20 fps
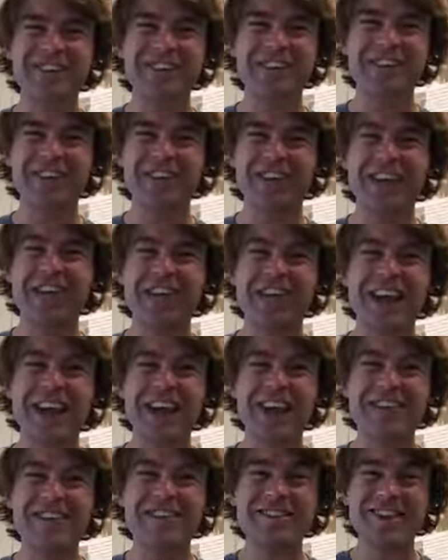or it
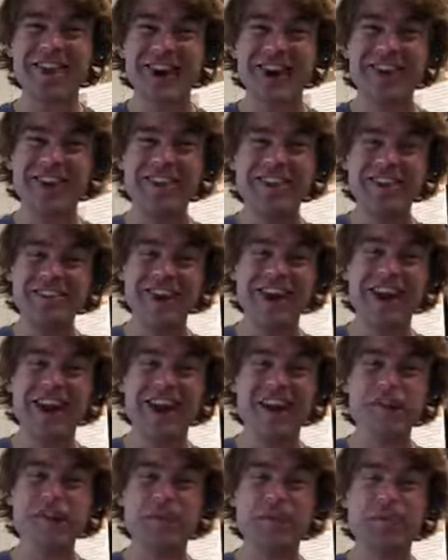permeates this
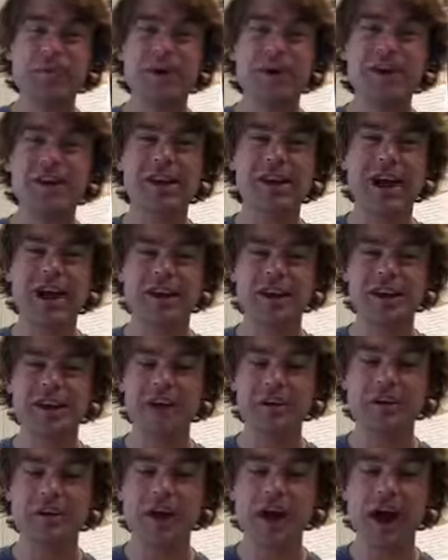connection to Bald Head Island
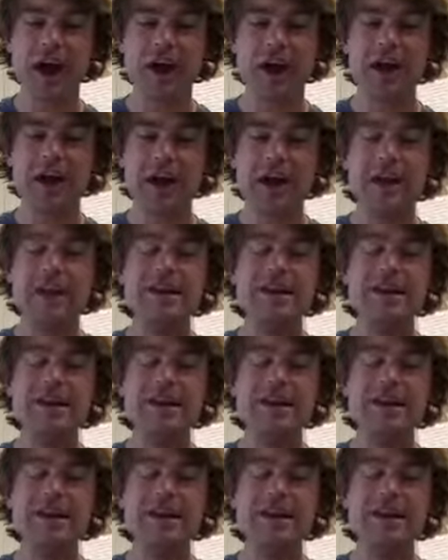as well,